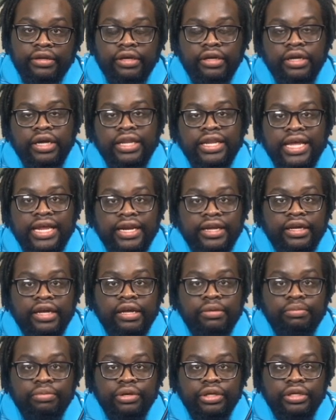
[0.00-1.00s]
A lot of
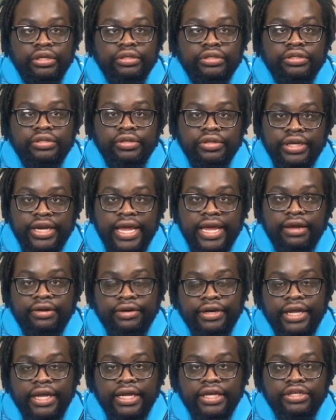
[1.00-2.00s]
companies
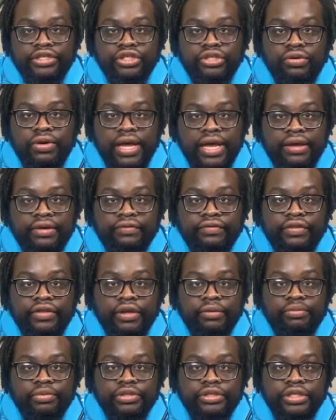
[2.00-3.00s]
nowadays do have
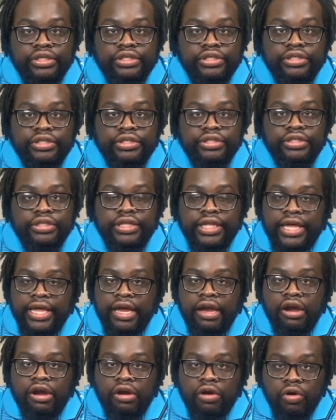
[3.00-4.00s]
their positions that
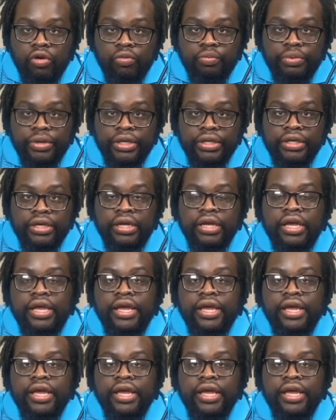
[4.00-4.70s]
are open,